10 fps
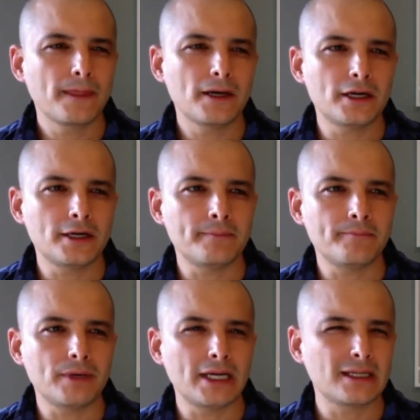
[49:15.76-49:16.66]

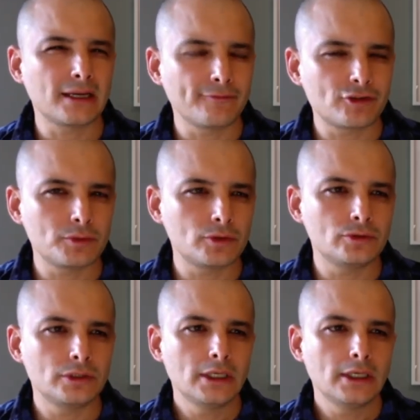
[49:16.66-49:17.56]
um,
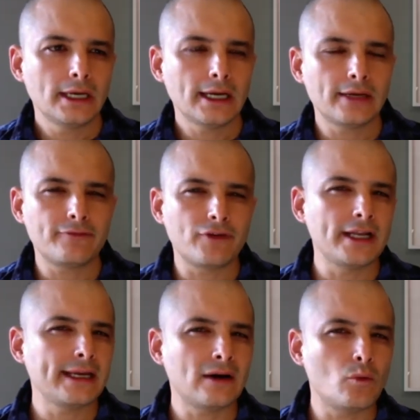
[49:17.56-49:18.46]
uncomfortable, and
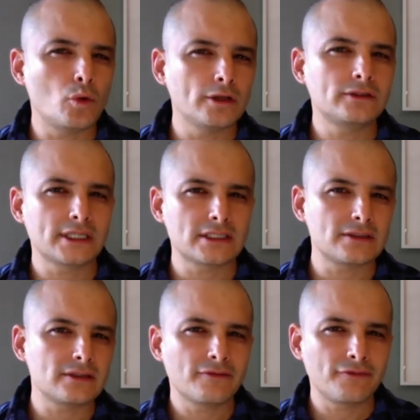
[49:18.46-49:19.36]
finding out what
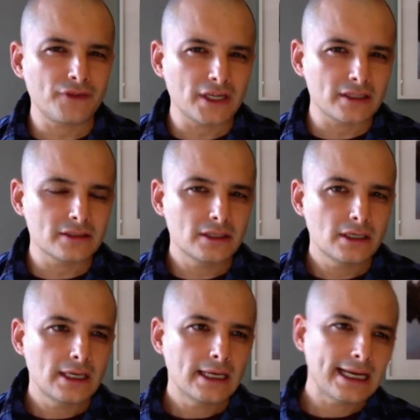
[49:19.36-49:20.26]
doesn't fit,
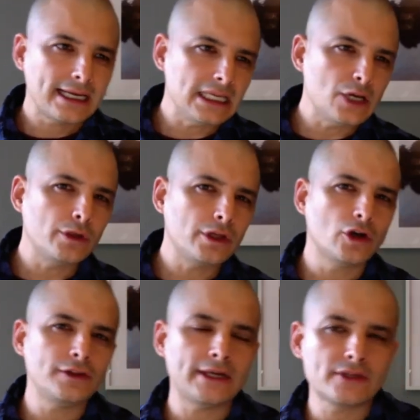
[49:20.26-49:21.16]
and equally
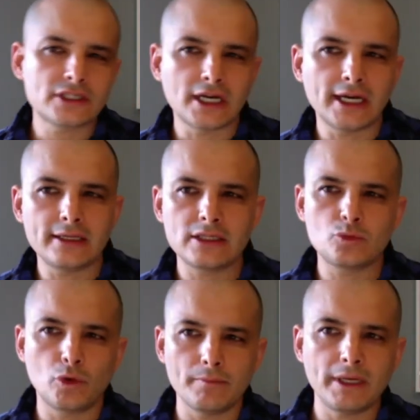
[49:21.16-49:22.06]
going the other side and says
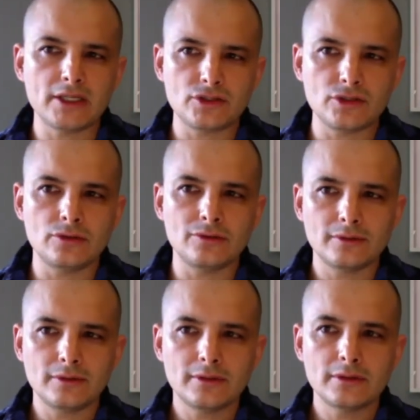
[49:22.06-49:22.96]
what makes you
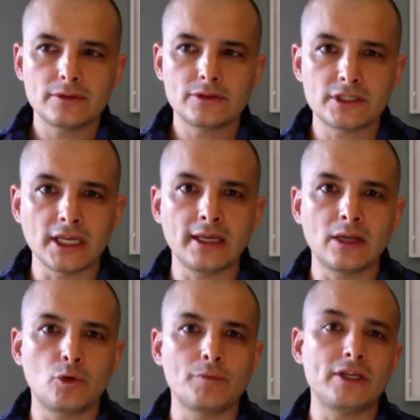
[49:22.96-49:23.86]
sing and
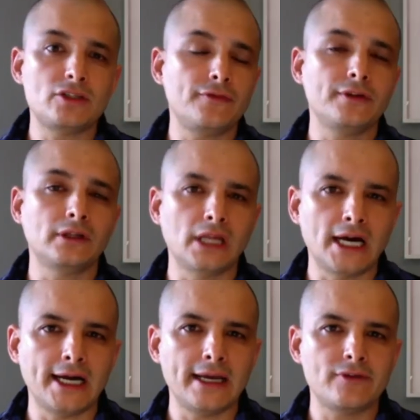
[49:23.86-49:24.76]
what makes you feel
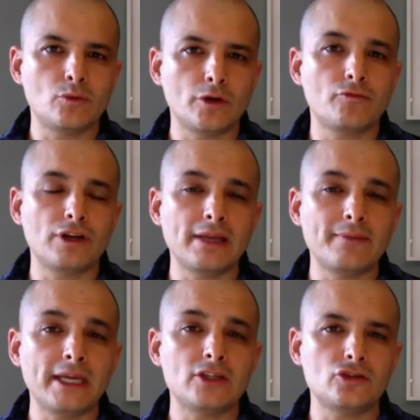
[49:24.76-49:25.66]
alive and what really
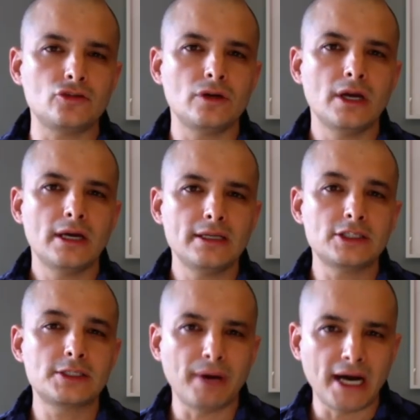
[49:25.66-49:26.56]
makes you
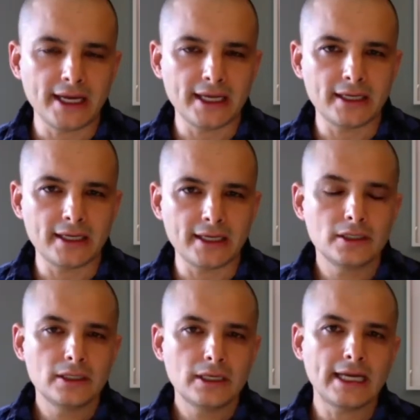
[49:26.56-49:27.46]
inspired,
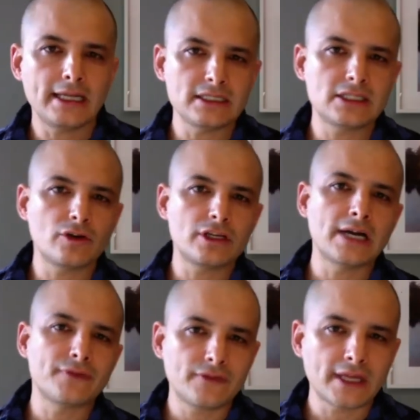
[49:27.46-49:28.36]
and is there
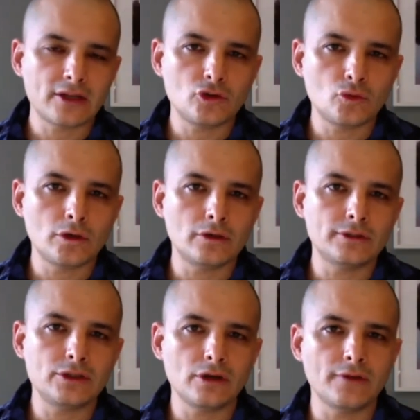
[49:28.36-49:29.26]
enough of that in your world?
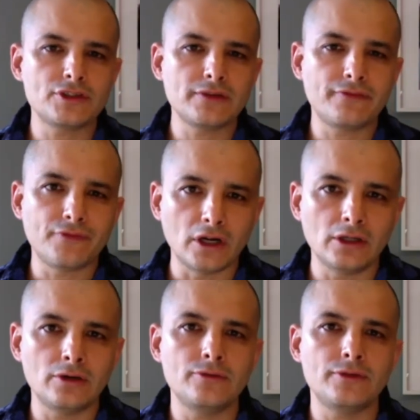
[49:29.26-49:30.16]
And you obviously
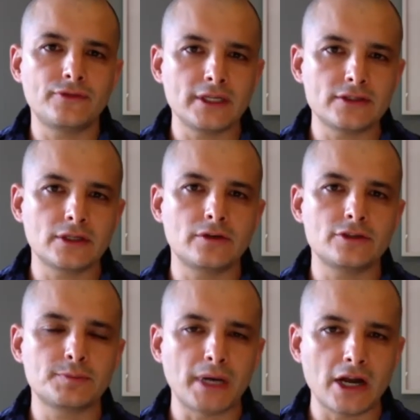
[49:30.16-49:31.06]
follow the things that are
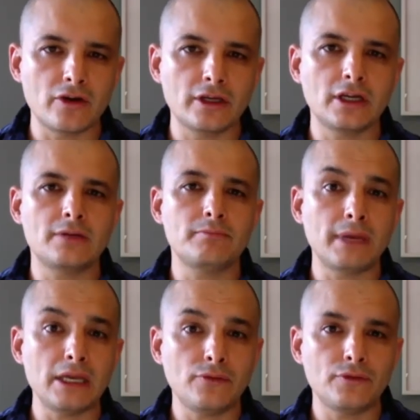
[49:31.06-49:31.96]
inspiring and
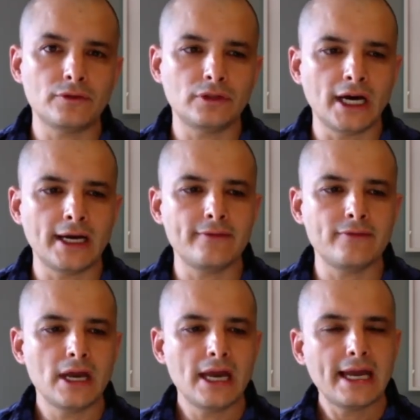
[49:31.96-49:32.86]
make you feel alive
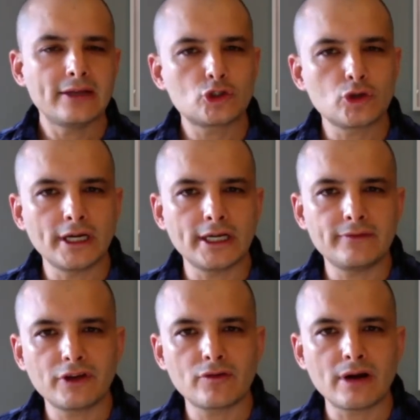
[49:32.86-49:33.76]
and try and
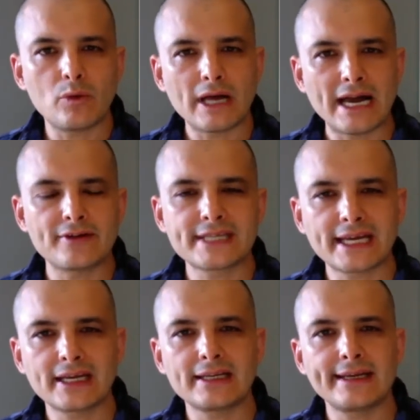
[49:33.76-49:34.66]
figure out, well, how does
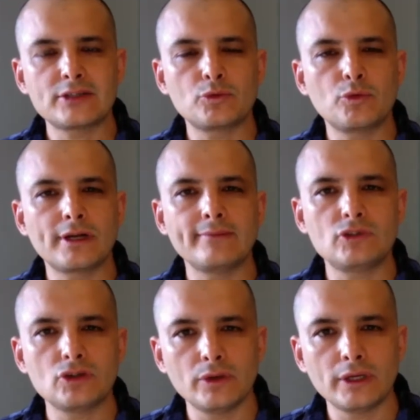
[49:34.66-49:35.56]
that connect with what I'm
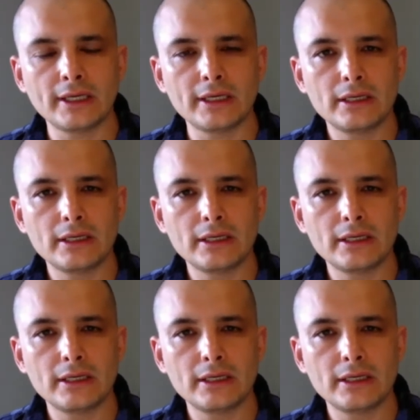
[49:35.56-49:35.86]
doing